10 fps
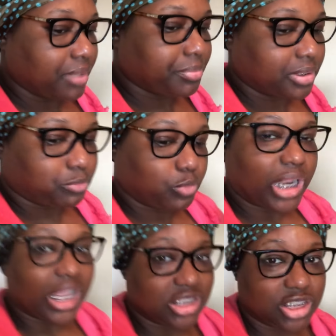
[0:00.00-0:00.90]
But what
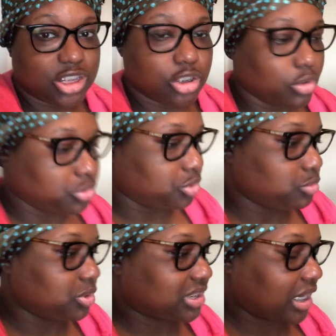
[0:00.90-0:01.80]
I just showed you
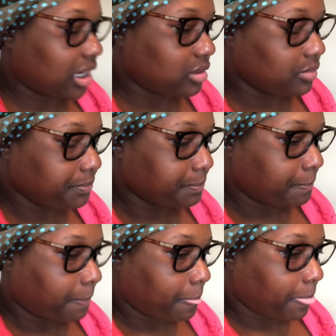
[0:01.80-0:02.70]
is kind of
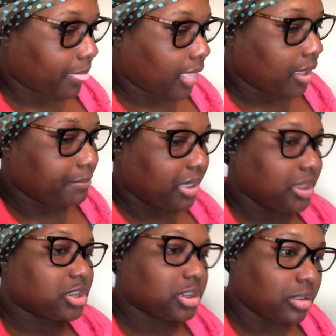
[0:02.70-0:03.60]
me
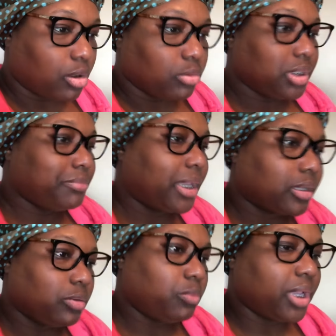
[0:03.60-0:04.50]
slowly making
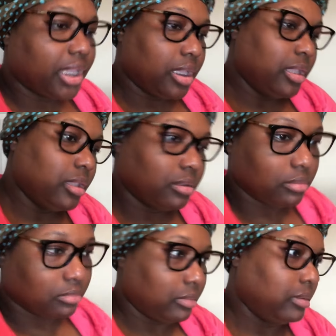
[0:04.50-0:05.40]
a way
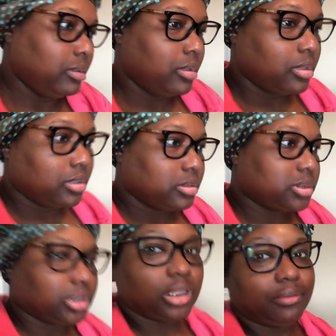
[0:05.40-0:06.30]
to
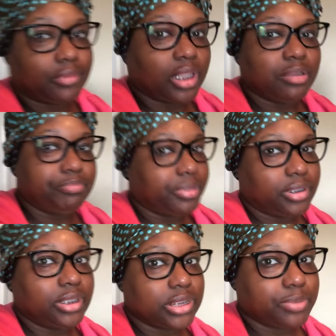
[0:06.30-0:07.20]
get everything put in its